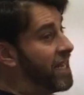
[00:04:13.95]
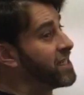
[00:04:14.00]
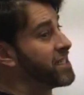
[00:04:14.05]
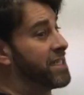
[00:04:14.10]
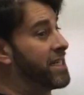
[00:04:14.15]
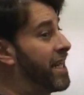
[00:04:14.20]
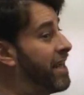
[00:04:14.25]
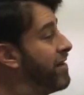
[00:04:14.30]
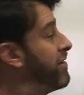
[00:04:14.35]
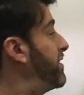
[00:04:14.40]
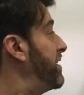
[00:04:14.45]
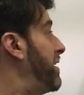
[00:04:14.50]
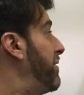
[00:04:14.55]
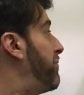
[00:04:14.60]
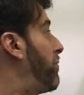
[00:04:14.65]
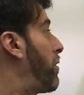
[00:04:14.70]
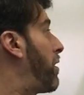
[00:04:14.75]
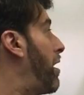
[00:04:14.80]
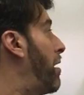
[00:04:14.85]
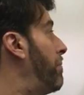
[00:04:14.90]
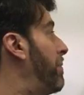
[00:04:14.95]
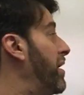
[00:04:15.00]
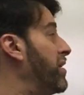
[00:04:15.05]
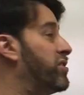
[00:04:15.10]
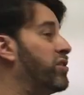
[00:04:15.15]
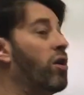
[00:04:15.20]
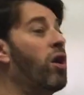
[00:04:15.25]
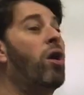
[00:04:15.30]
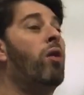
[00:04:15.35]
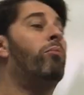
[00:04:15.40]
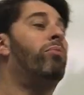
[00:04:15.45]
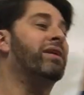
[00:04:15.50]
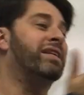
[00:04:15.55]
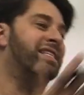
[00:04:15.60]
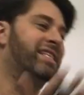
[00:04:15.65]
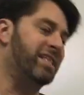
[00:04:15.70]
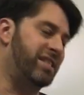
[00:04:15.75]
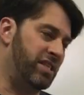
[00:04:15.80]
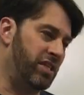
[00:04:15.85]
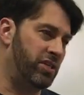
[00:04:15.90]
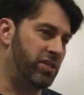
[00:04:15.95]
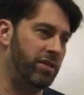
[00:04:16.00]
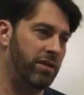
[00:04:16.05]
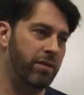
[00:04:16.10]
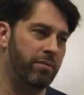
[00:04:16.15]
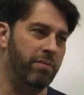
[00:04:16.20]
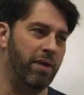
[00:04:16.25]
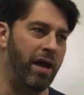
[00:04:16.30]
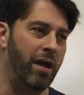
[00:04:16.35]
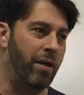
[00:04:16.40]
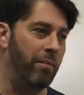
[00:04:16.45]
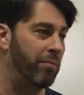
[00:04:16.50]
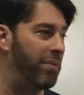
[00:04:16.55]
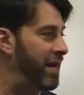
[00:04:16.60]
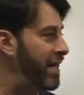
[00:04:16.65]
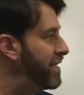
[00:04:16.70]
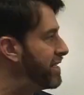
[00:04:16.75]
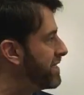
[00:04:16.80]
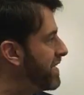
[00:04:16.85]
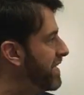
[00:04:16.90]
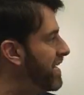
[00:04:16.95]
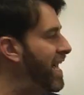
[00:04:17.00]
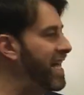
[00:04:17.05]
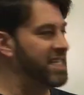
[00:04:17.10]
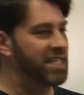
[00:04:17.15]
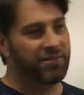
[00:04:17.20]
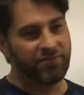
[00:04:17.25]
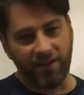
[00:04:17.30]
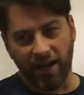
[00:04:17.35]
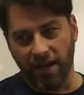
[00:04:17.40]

doesn't guarantee a 4-card major, but since it denies a